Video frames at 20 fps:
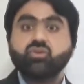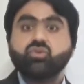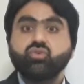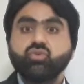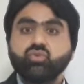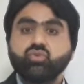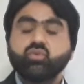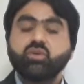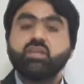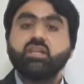
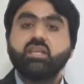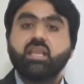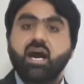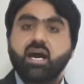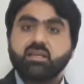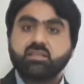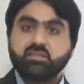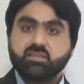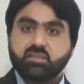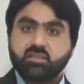usually
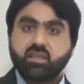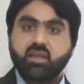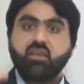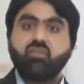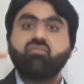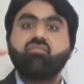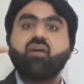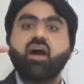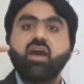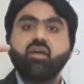larger than
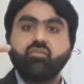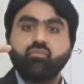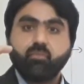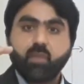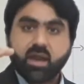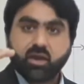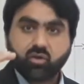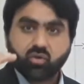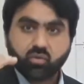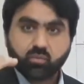5
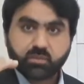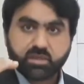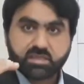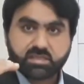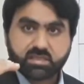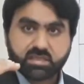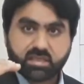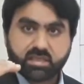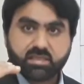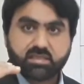
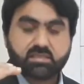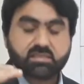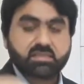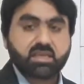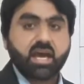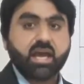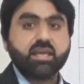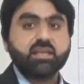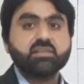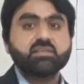micrometer in
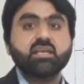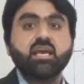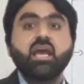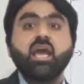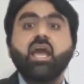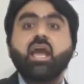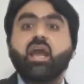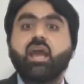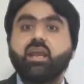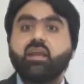size
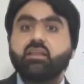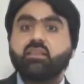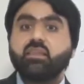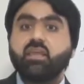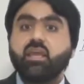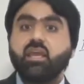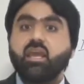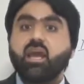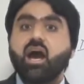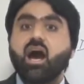and
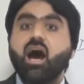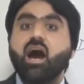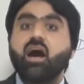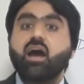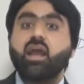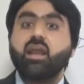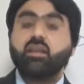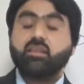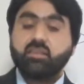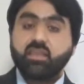they are
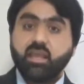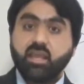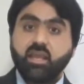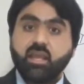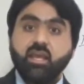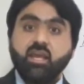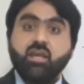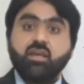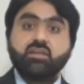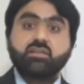and
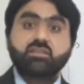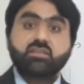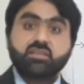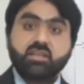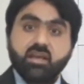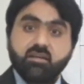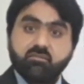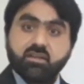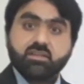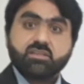they
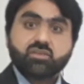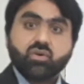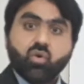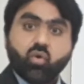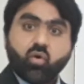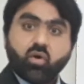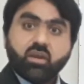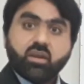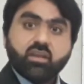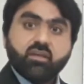travels
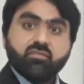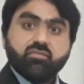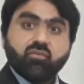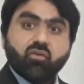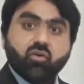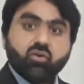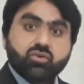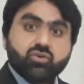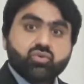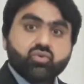only
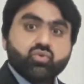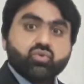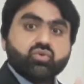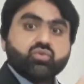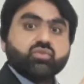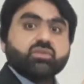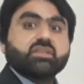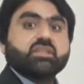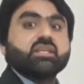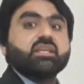for 2
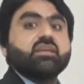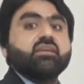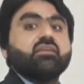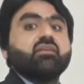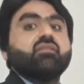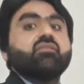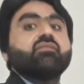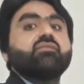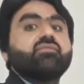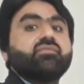to
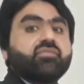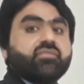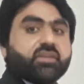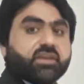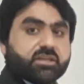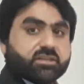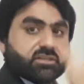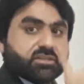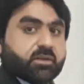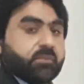3
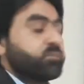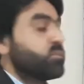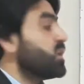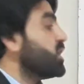feet.